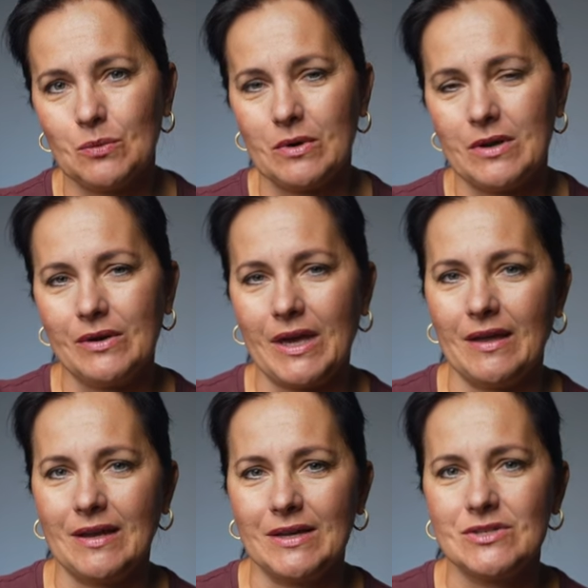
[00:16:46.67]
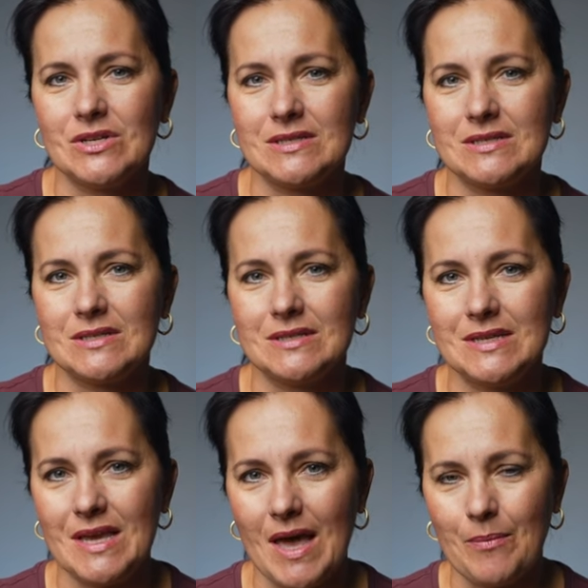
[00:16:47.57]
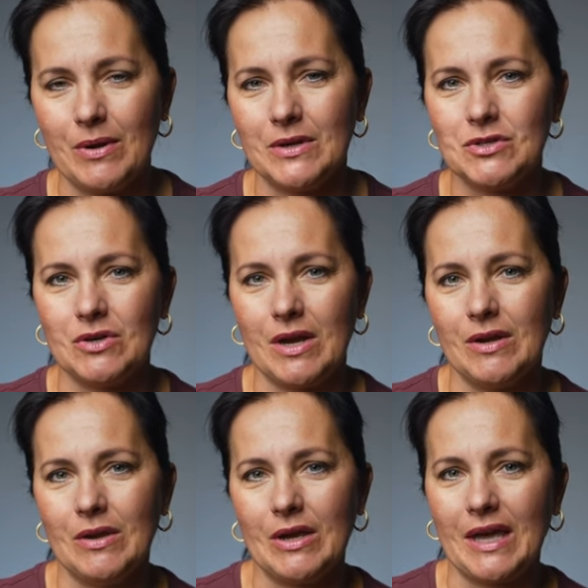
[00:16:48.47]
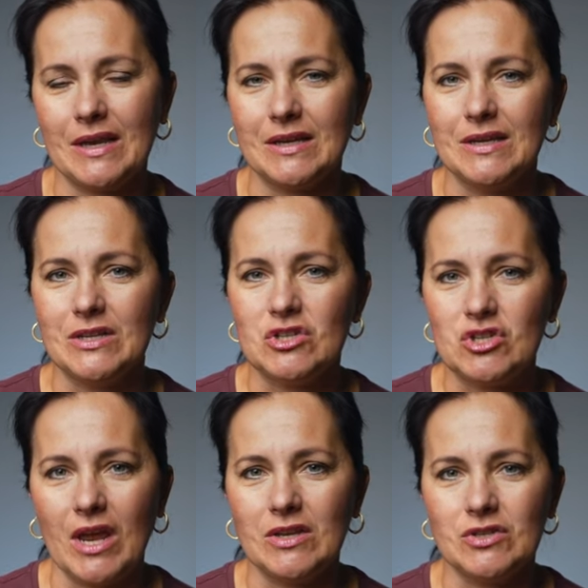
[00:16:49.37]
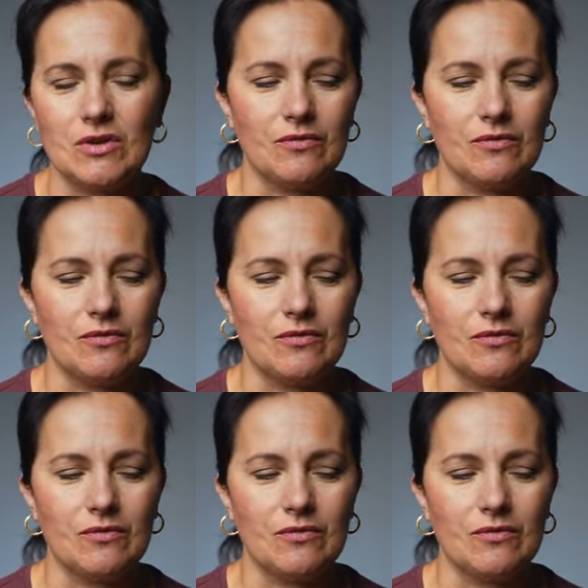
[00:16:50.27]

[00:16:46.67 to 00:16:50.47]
where you can adjust the aperture and you can change the